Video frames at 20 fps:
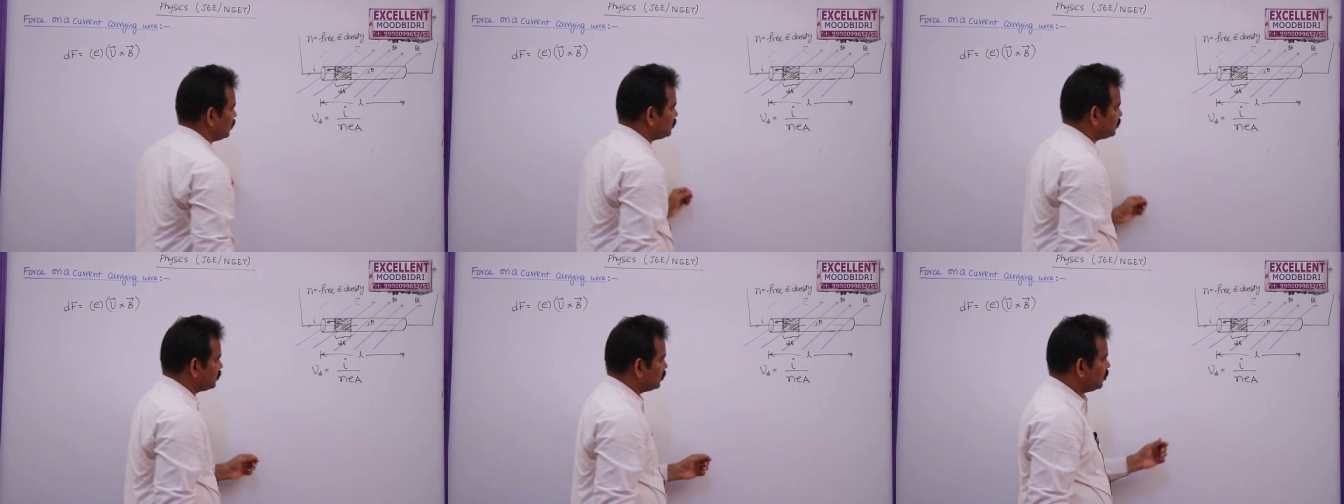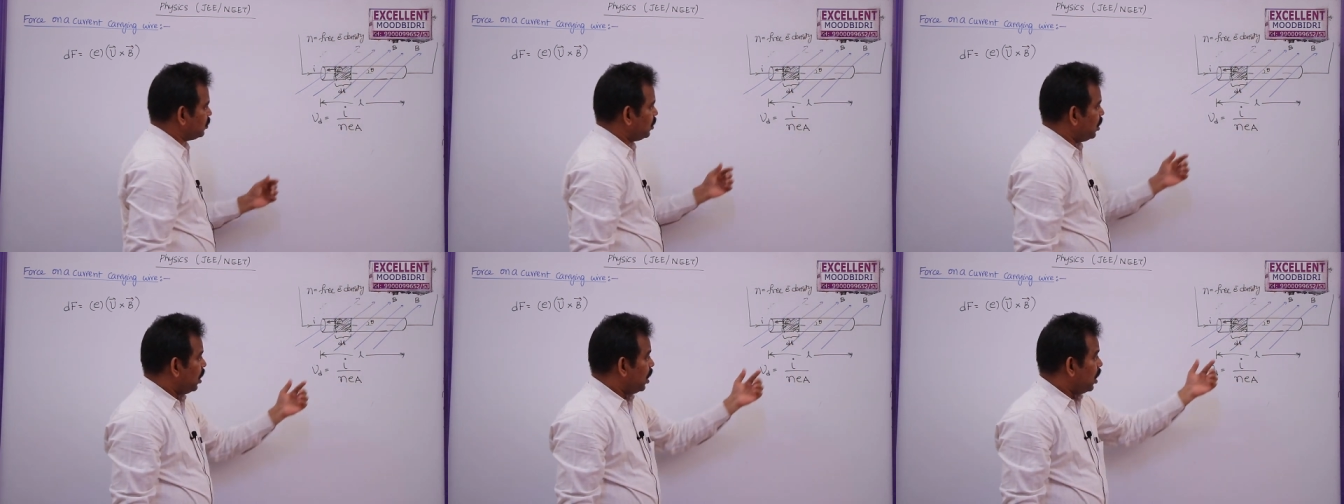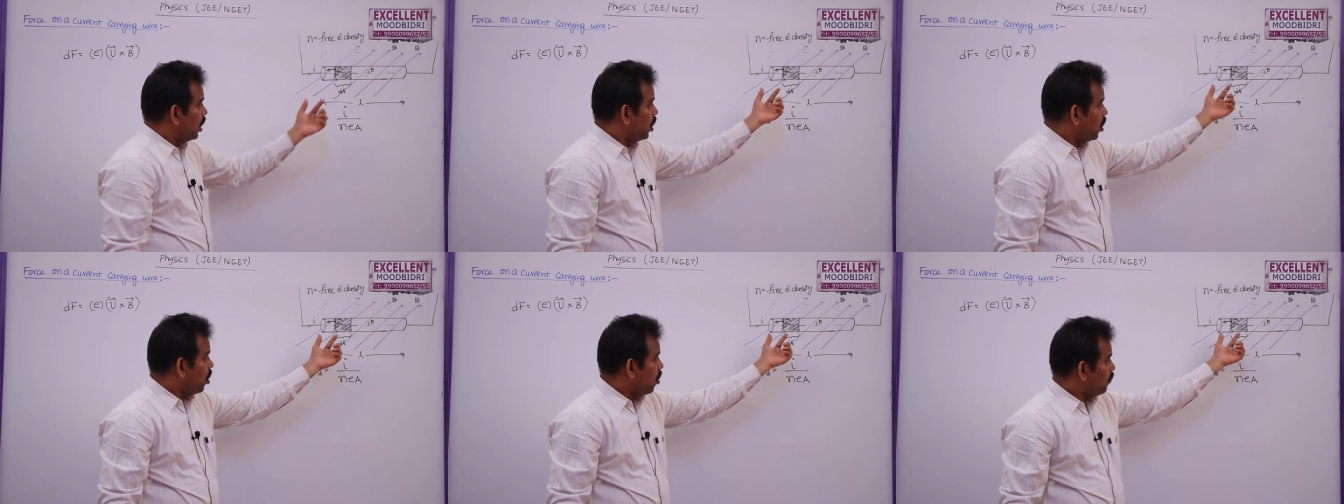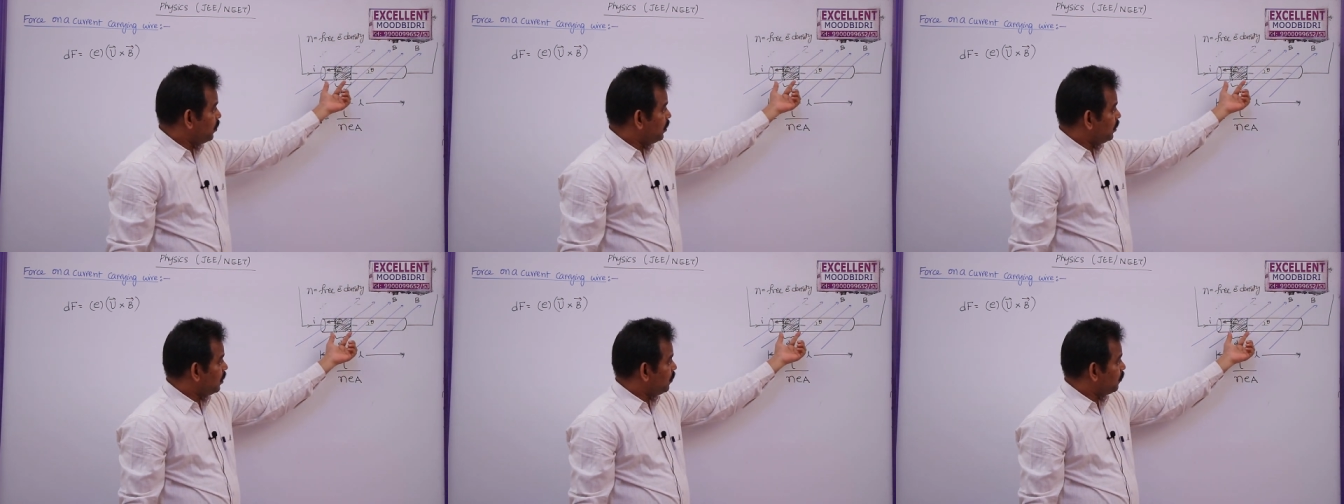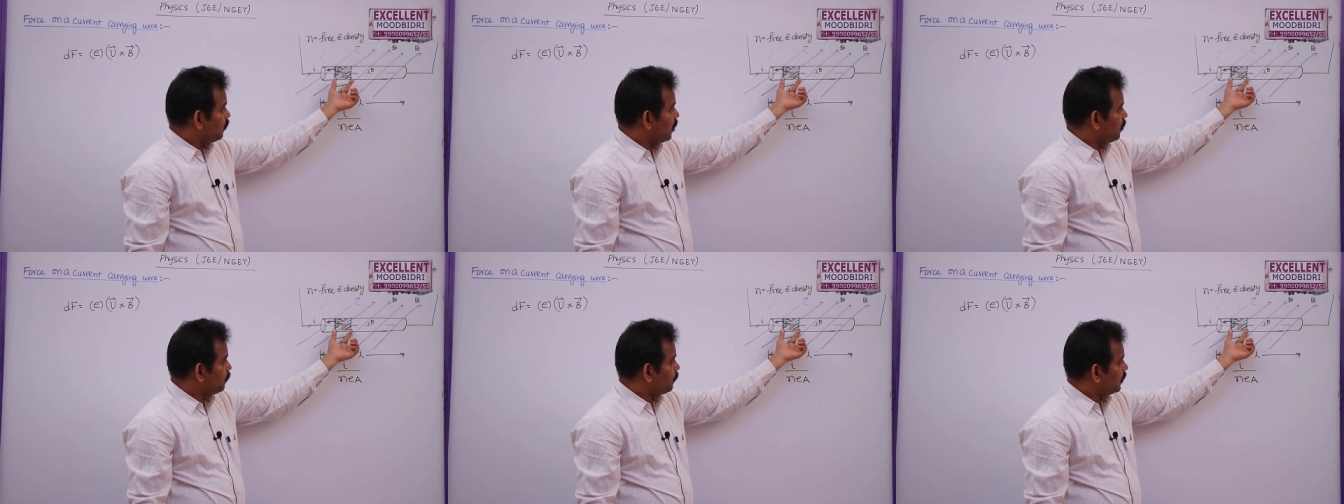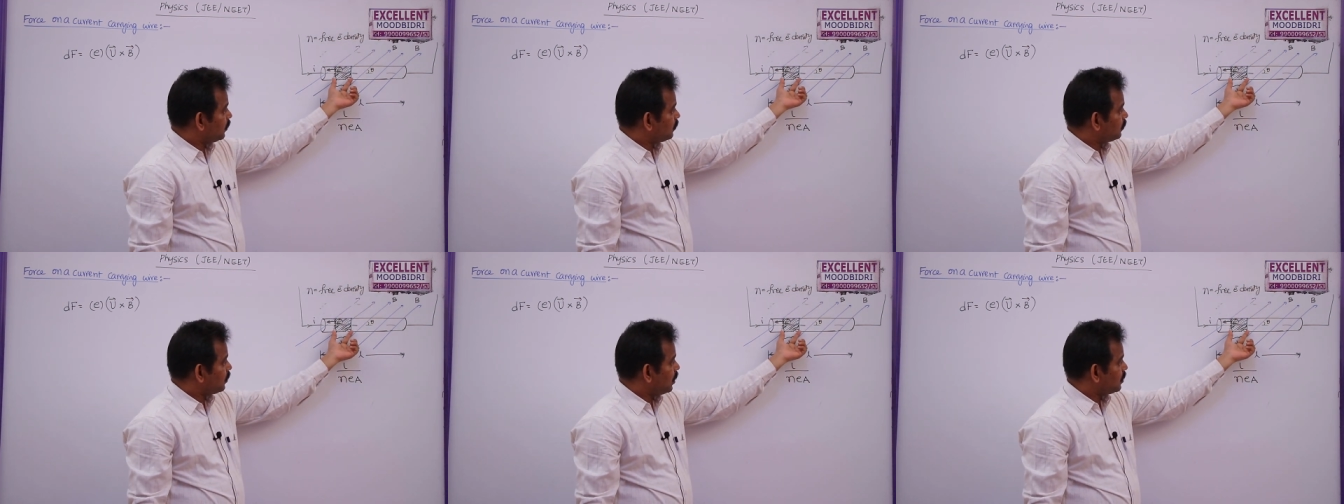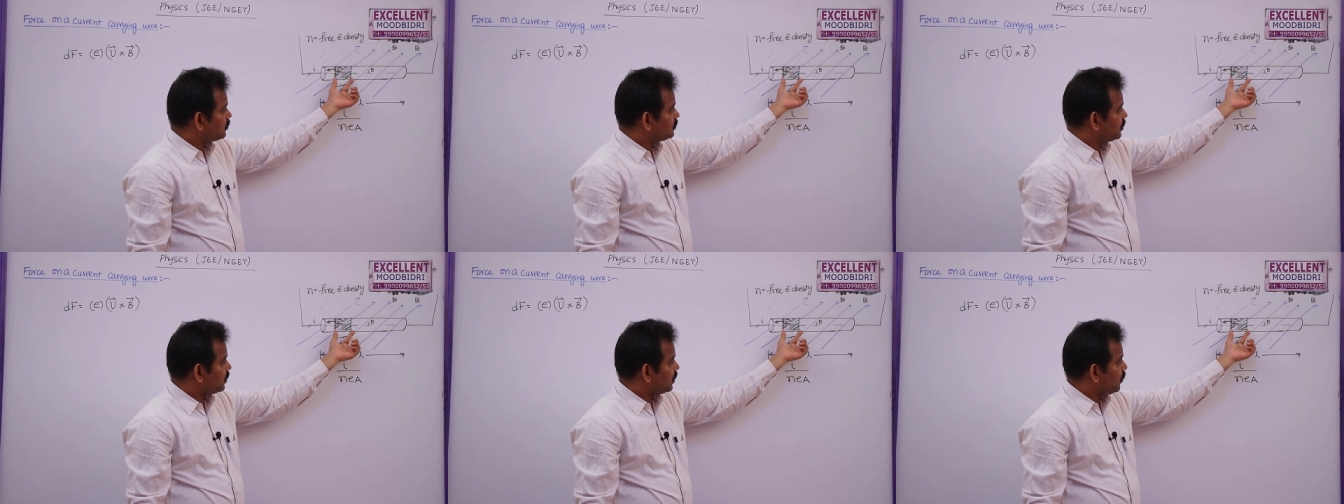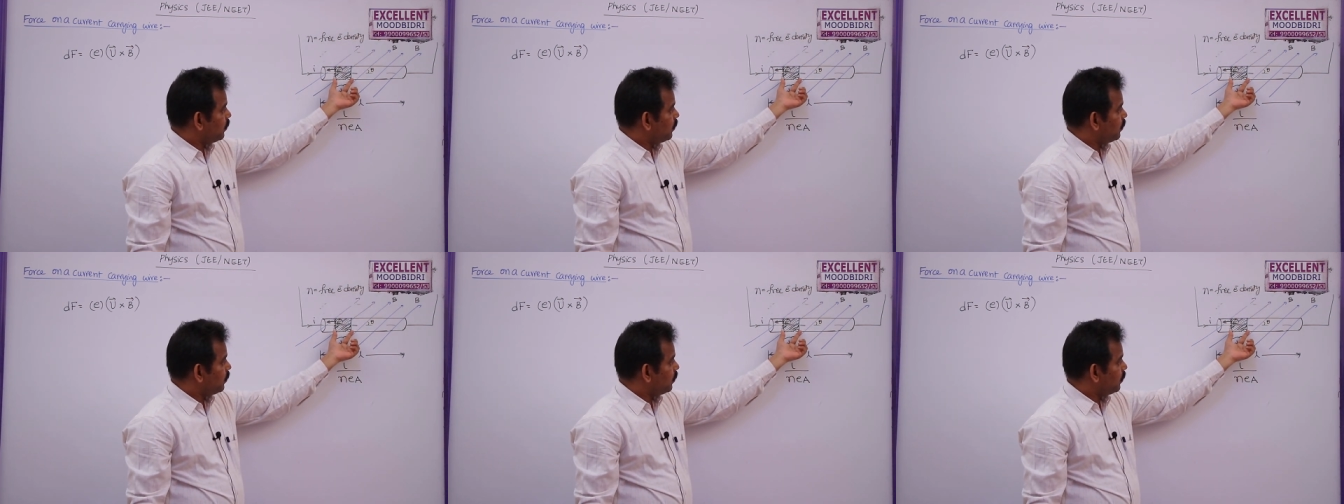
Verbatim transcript: this, uh, how many number of electrons are